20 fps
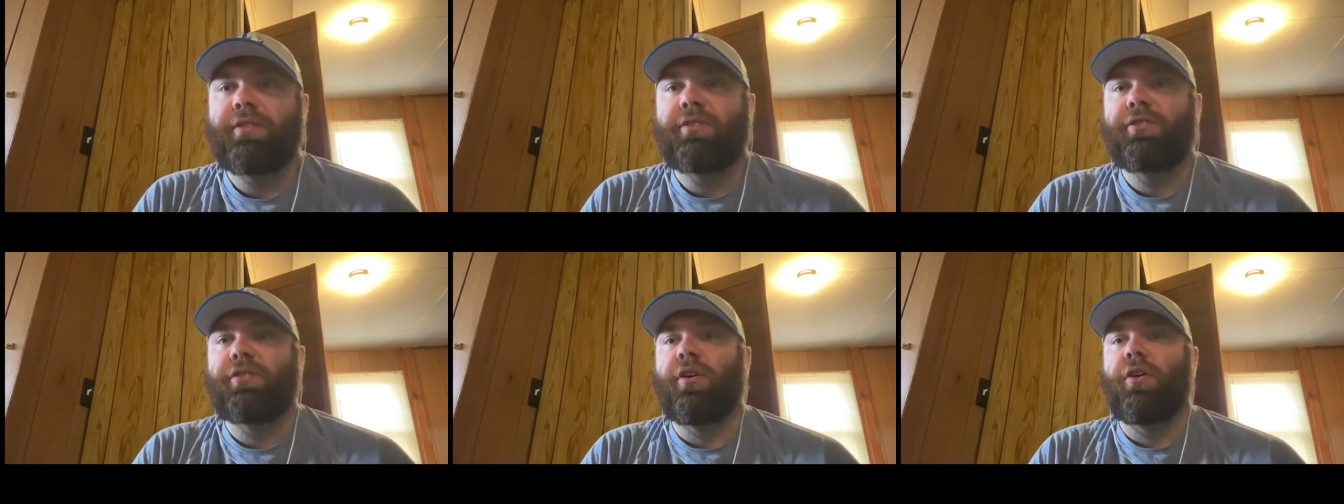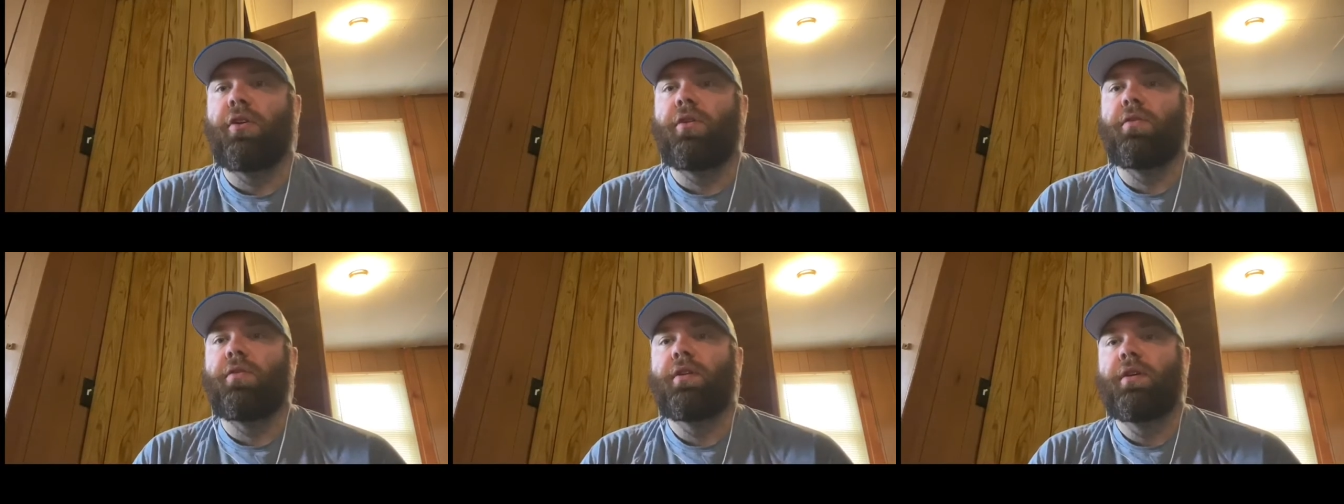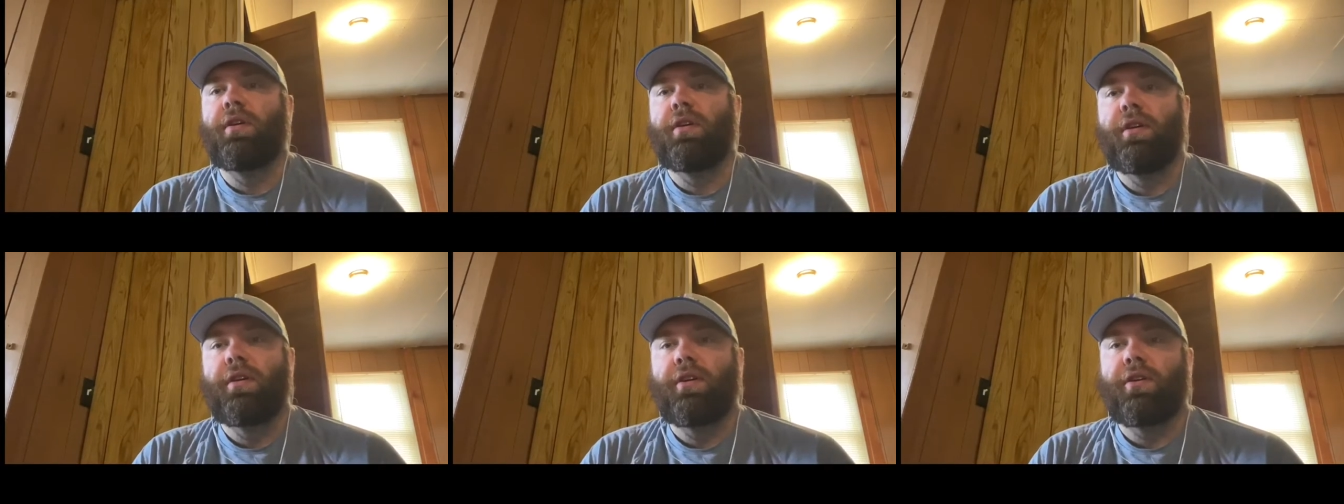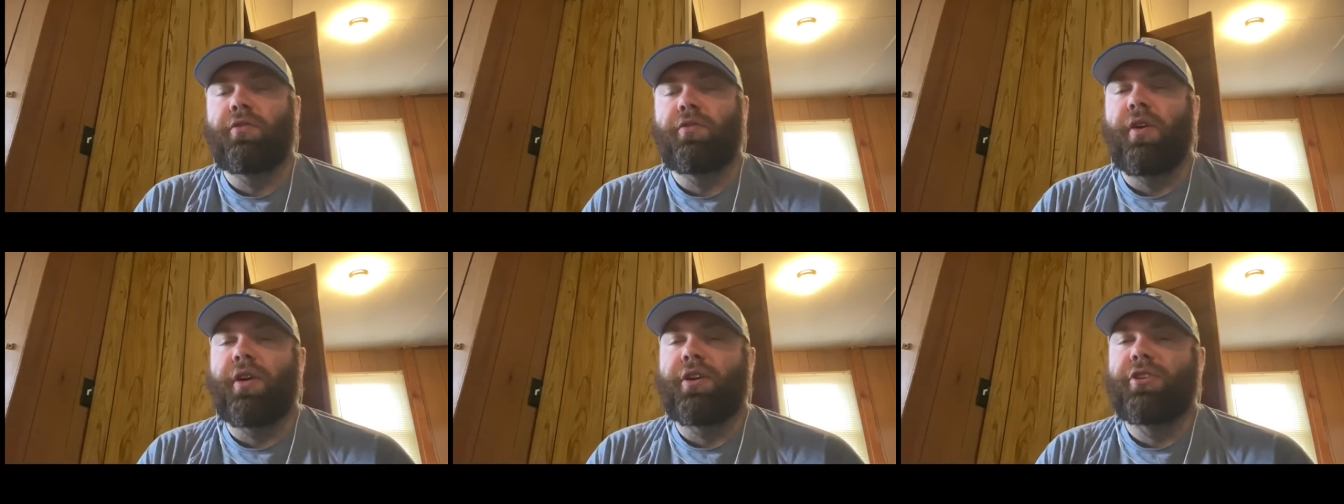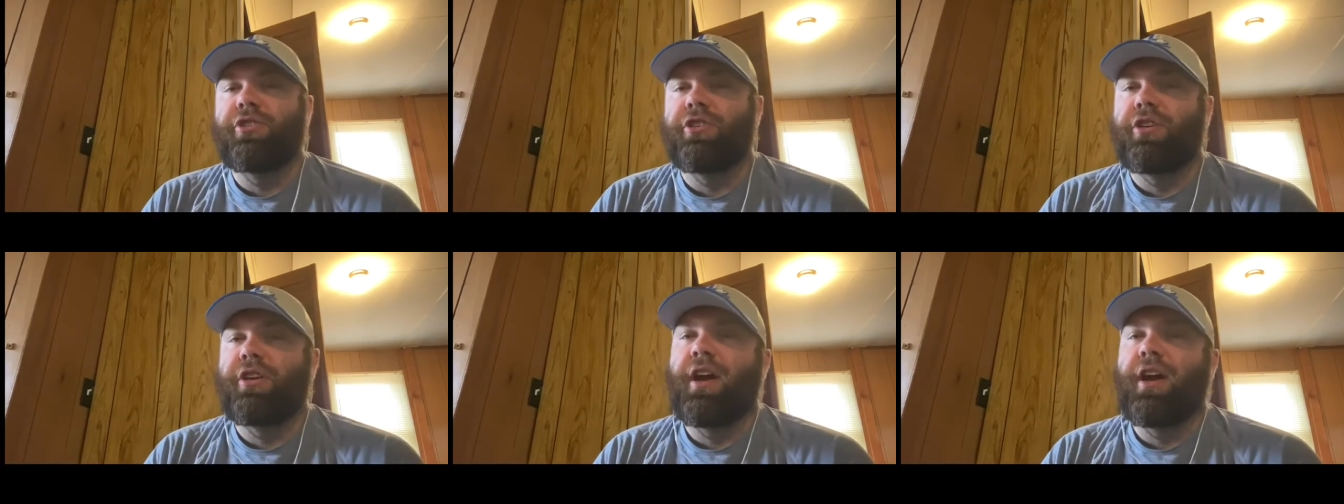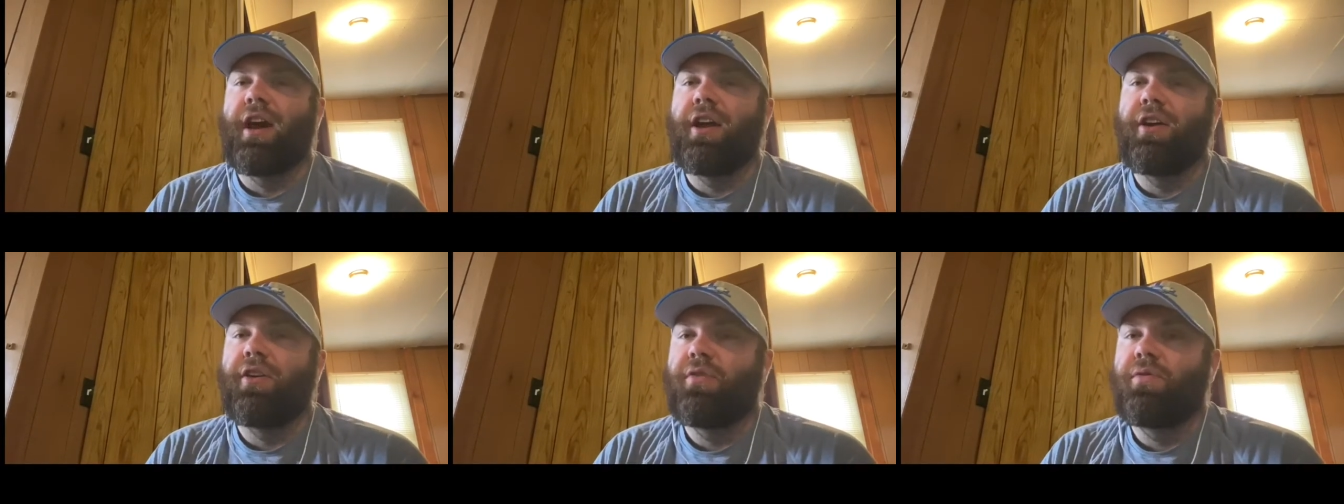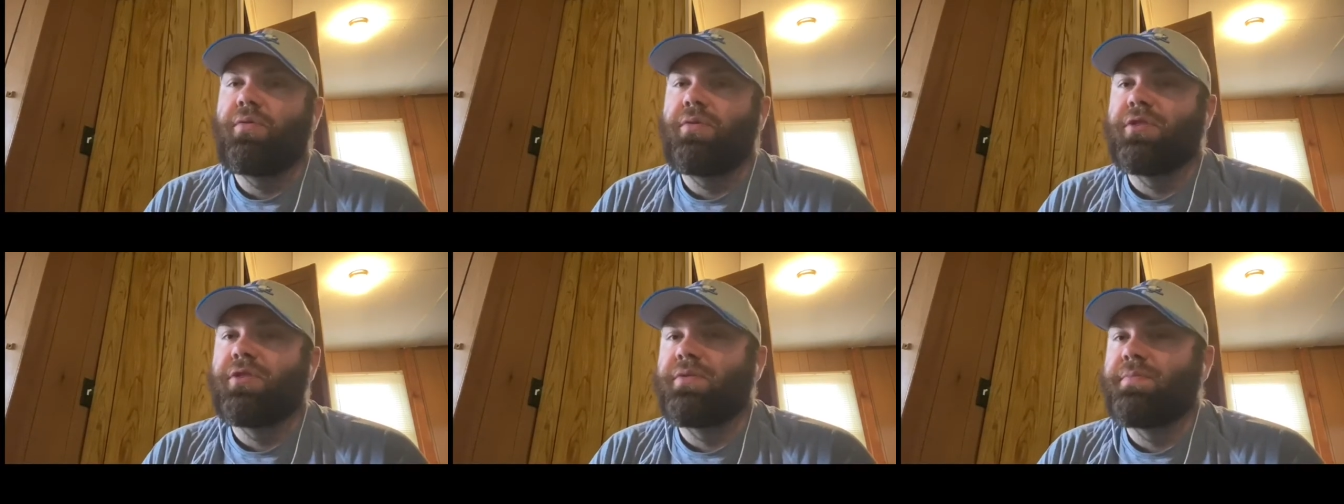So Greg Schiano
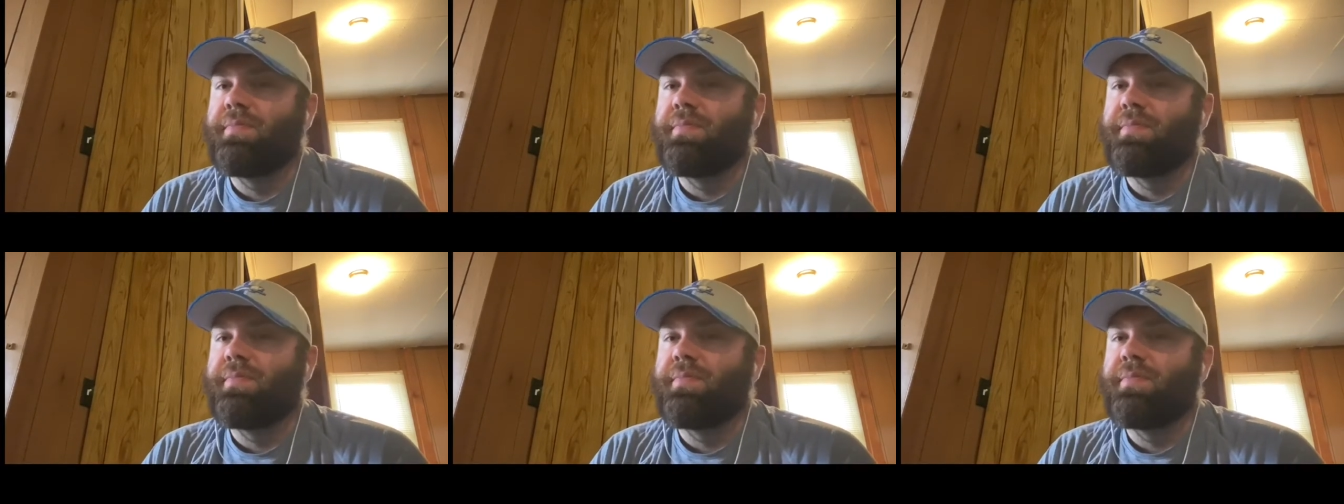was